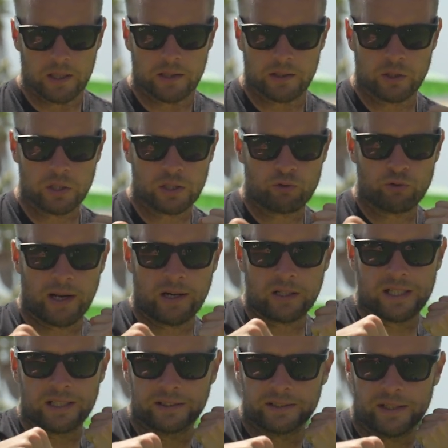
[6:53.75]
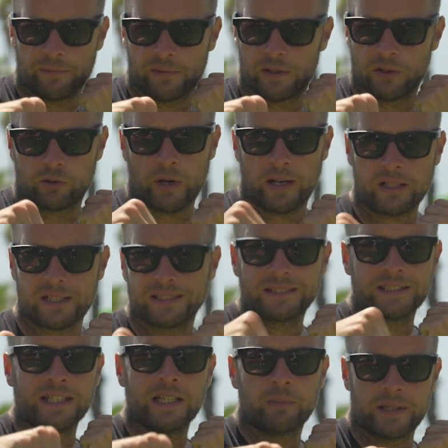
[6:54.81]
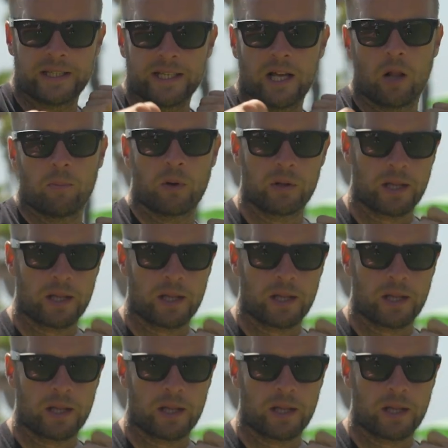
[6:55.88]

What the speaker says: just try not to lead with the elbow.